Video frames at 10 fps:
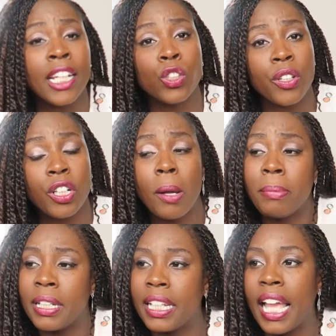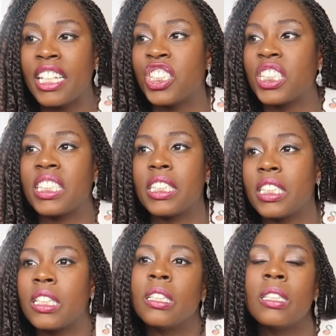I enjoy their company and
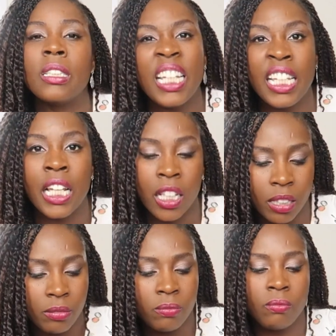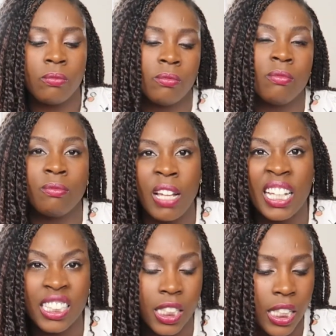just eating.
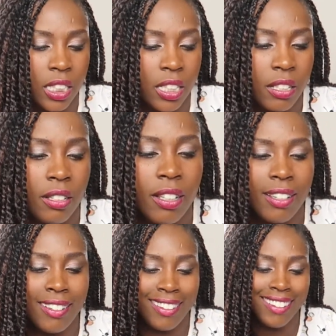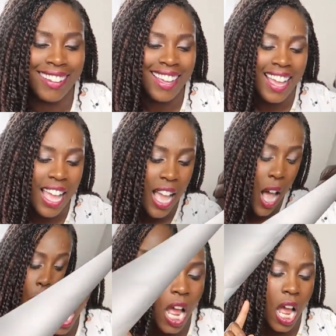I like to eat. and,
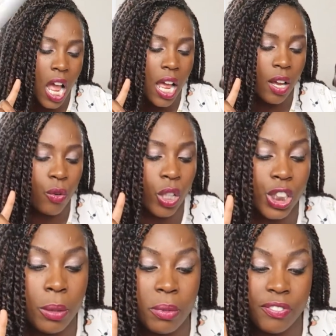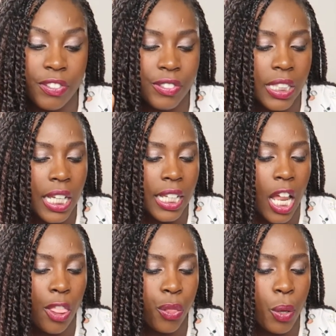okay. Question number 15,
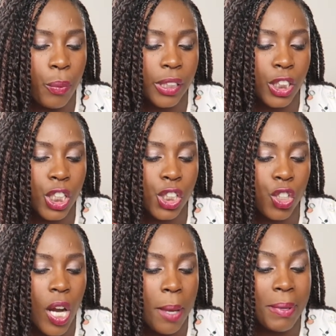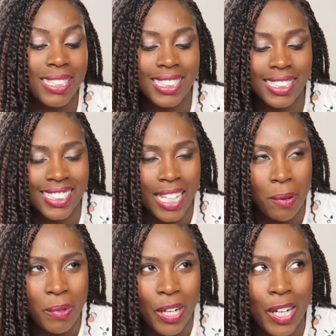three words to describe
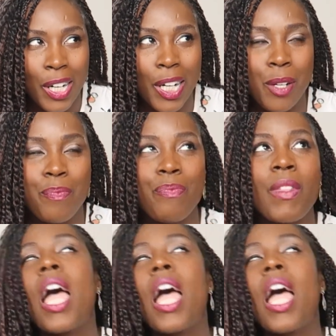summer.